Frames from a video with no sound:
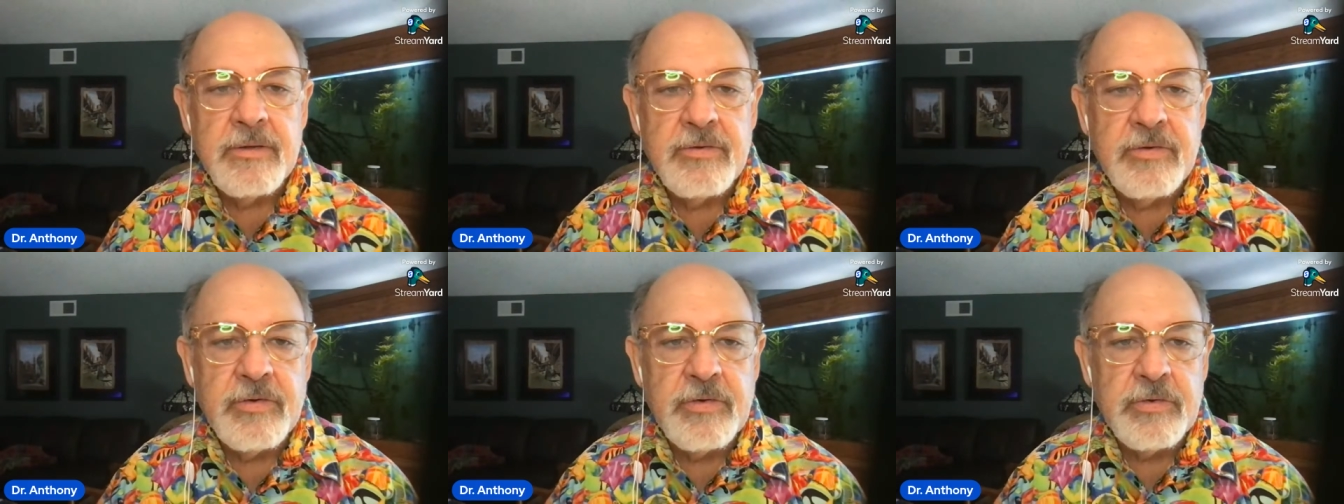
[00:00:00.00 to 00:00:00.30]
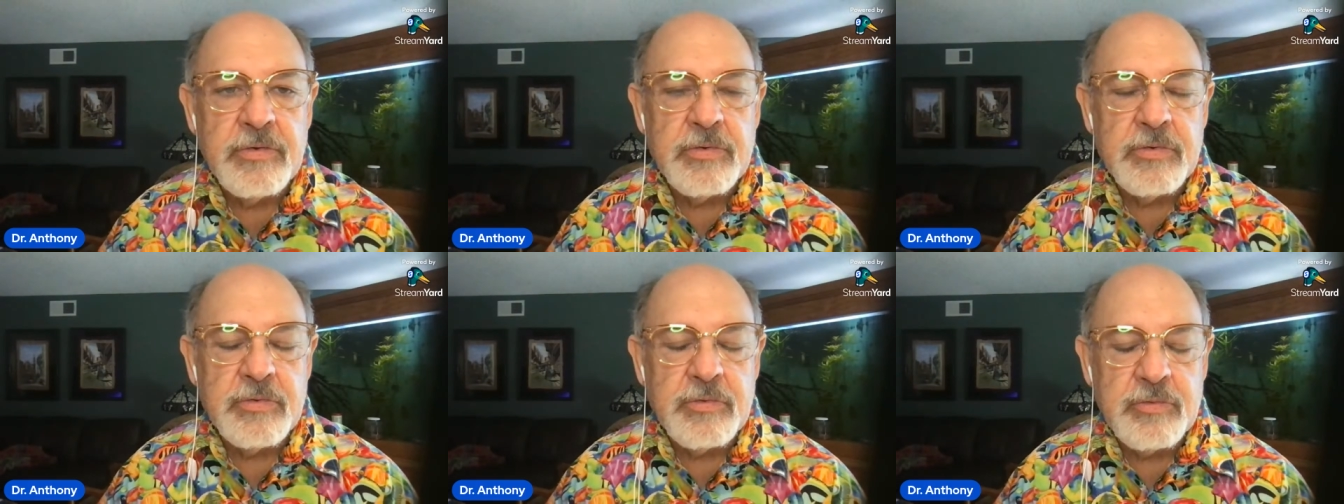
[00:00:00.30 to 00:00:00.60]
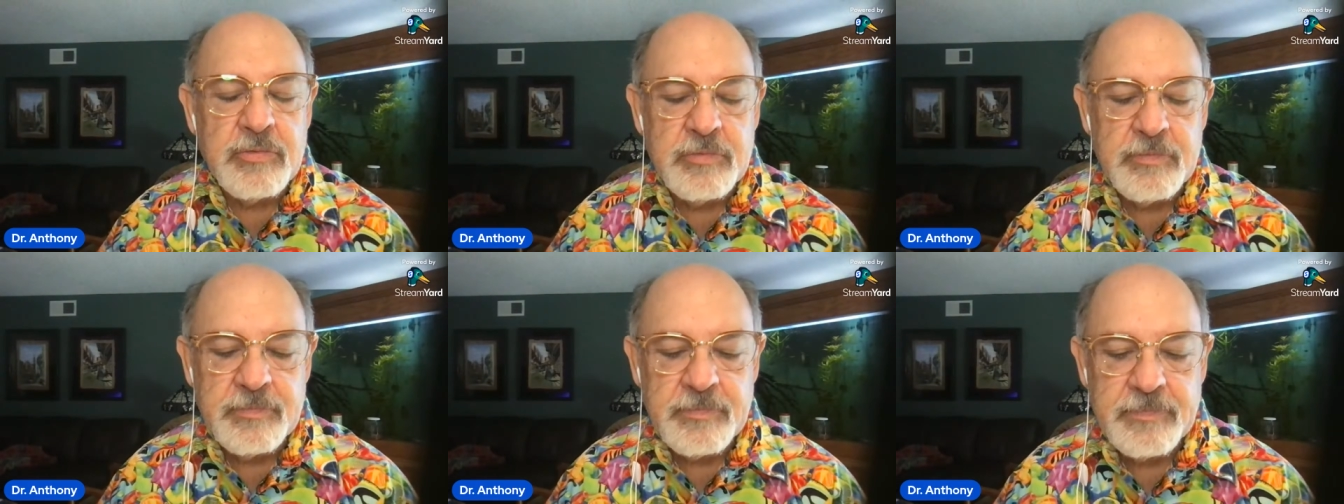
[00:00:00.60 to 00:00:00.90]

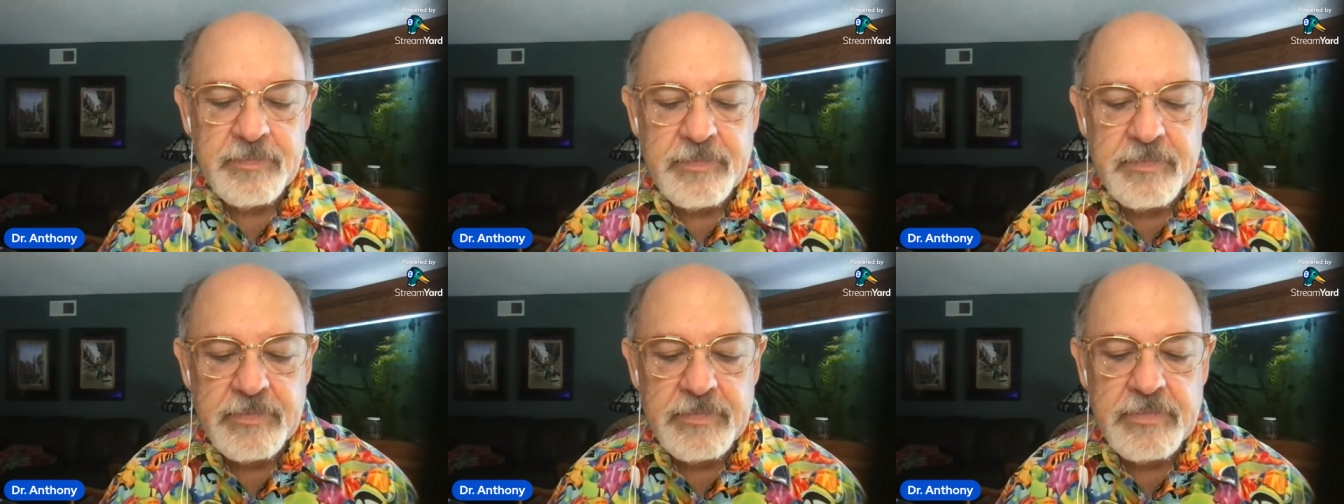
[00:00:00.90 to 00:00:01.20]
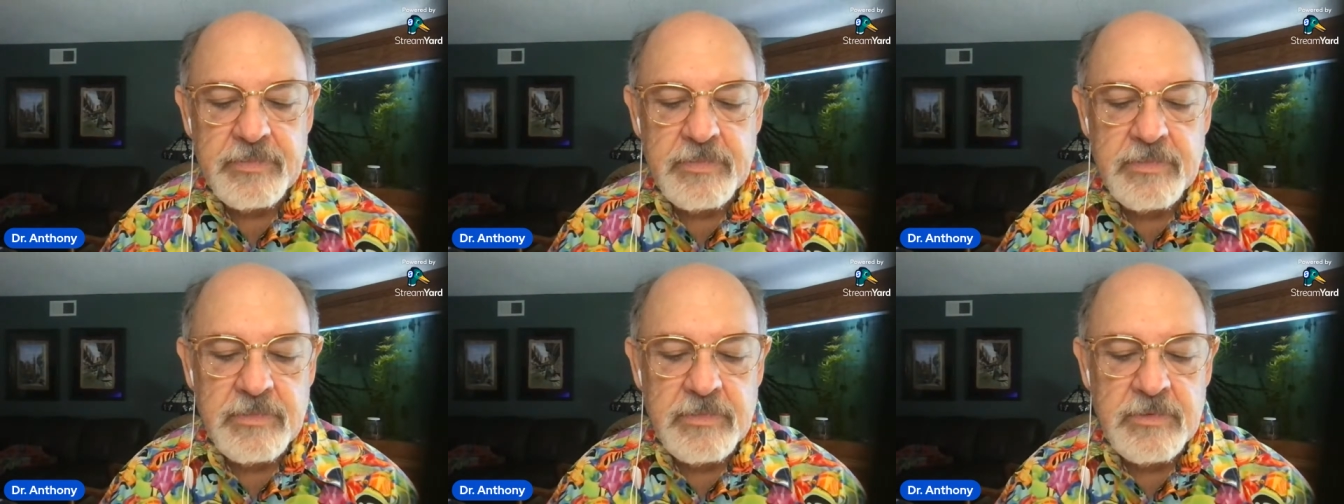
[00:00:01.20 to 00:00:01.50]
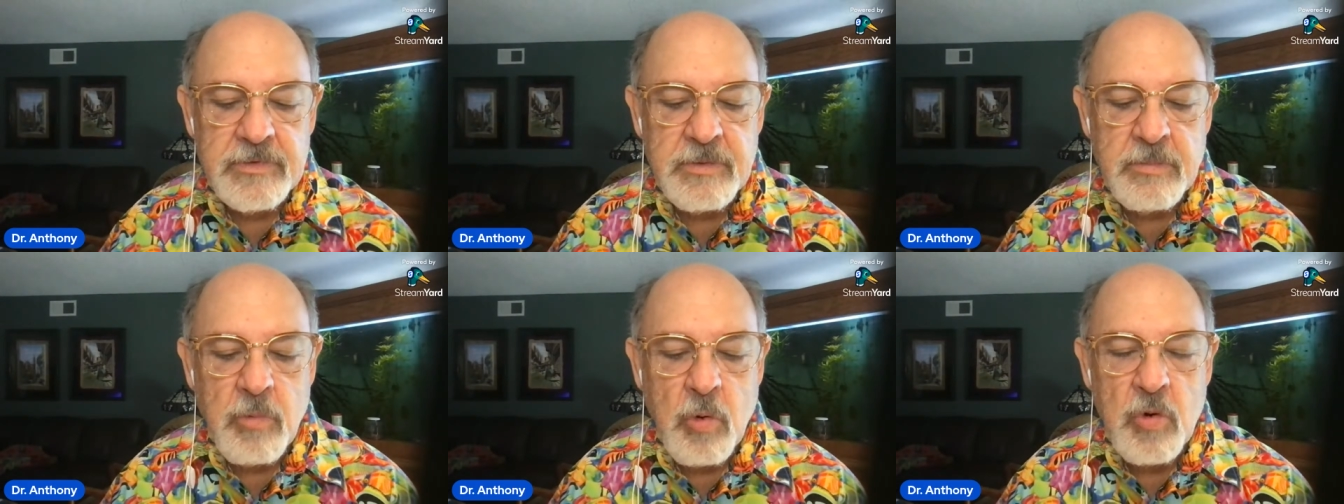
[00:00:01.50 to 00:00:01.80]

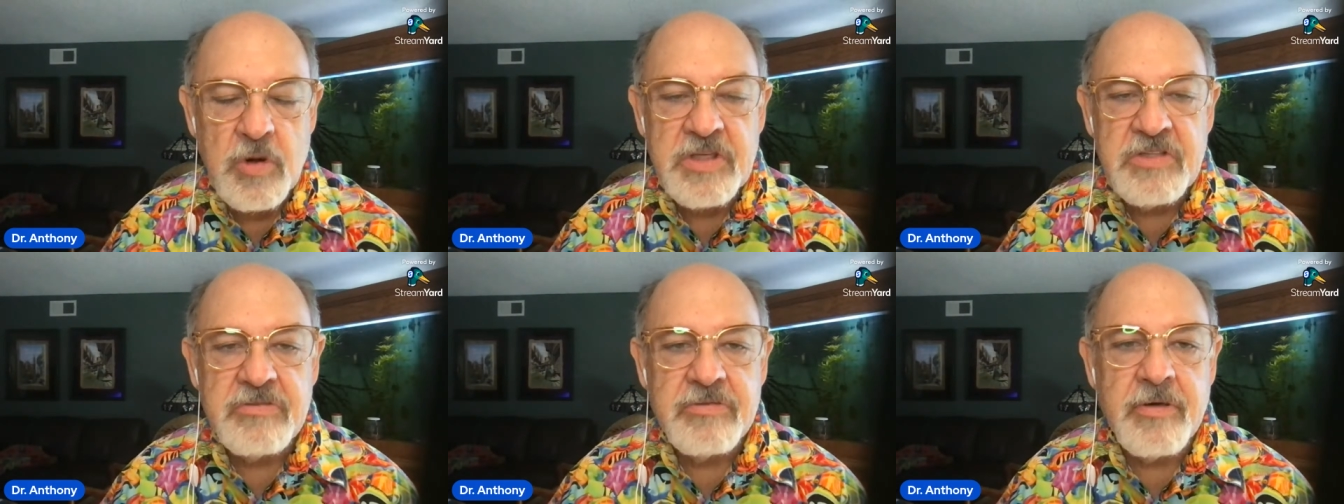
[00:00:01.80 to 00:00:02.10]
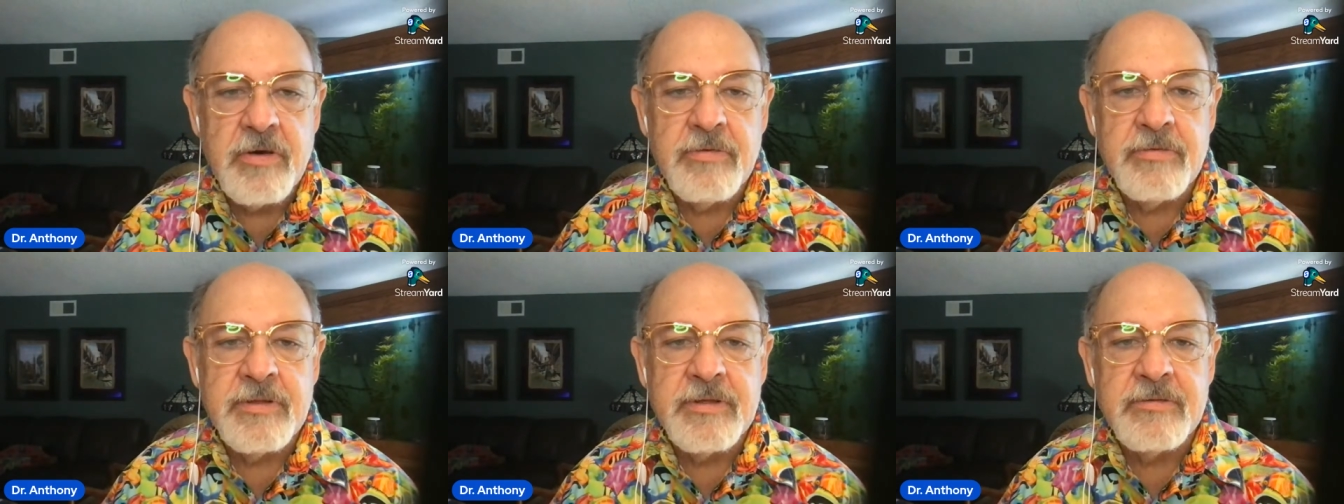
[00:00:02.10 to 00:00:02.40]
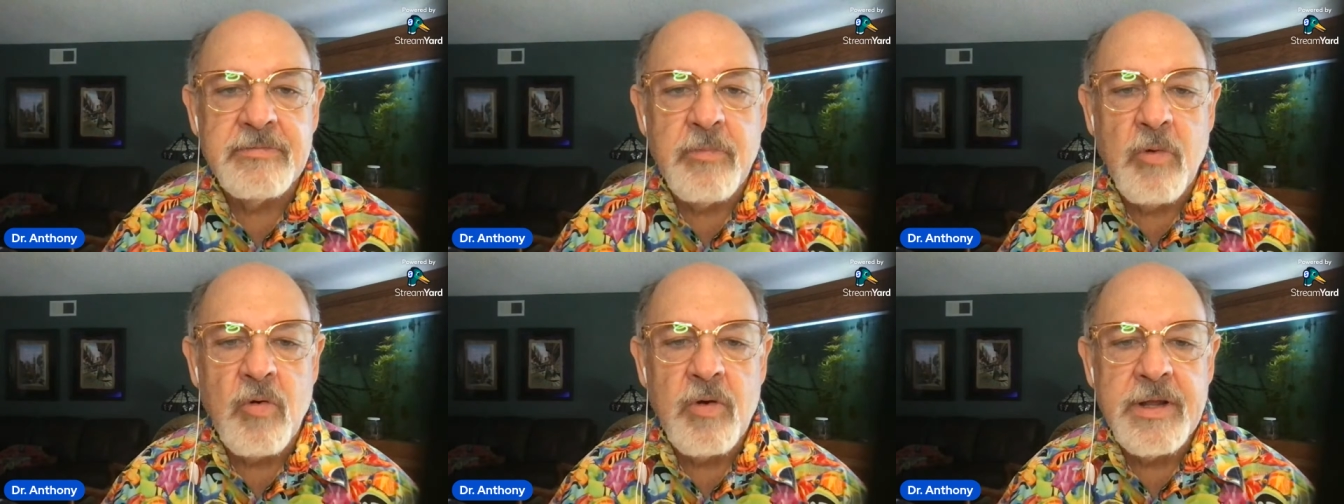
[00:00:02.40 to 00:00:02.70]
the morning show
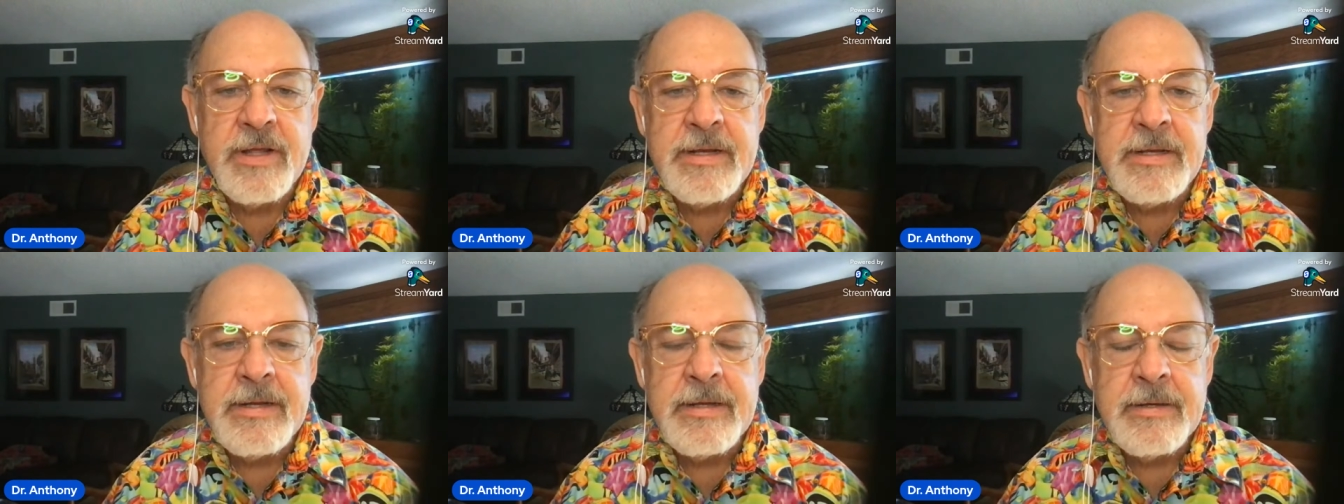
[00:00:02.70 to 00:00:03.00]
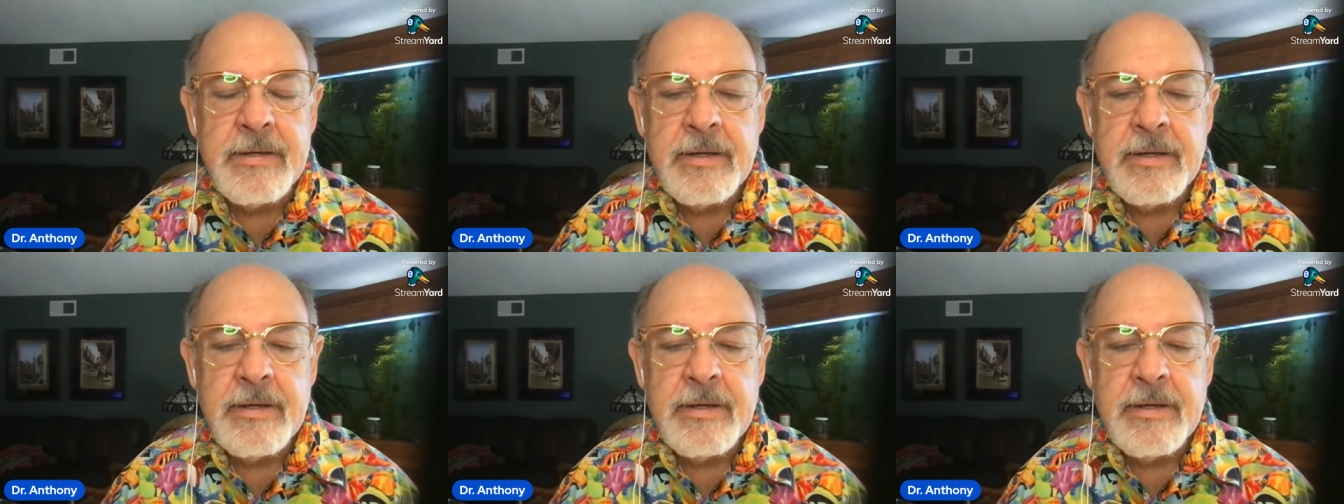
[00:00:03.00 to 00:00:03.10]
this morning.